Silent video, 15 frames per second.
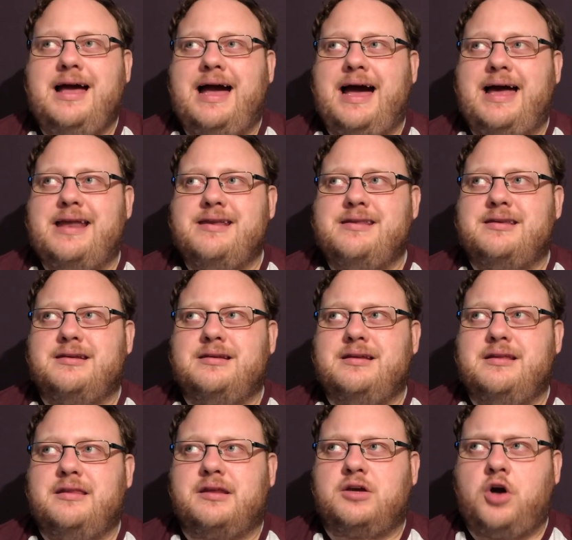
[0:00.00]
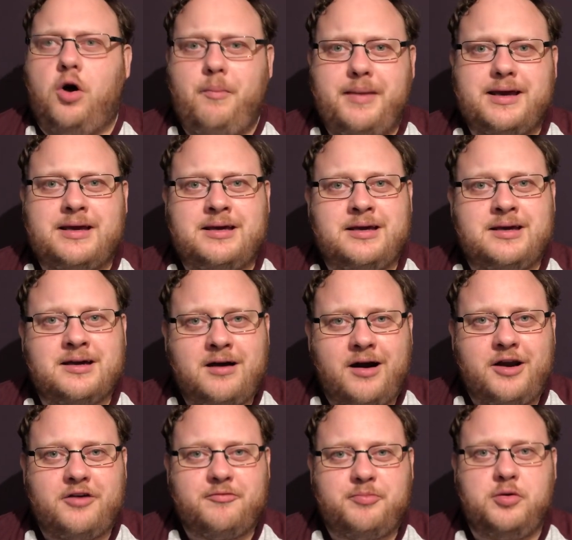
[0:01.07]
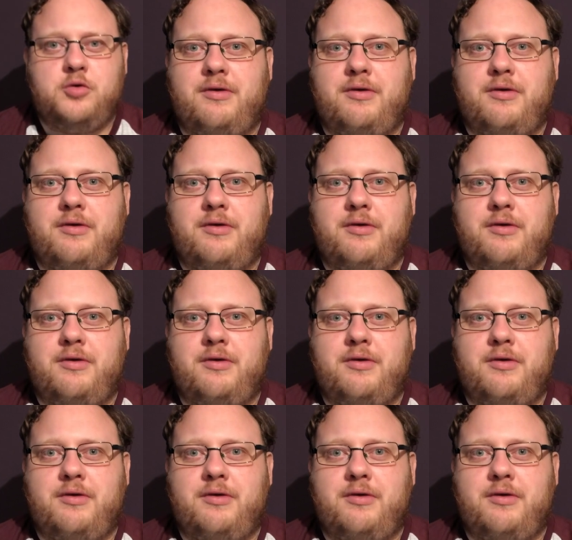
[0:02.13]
And the comic can kind of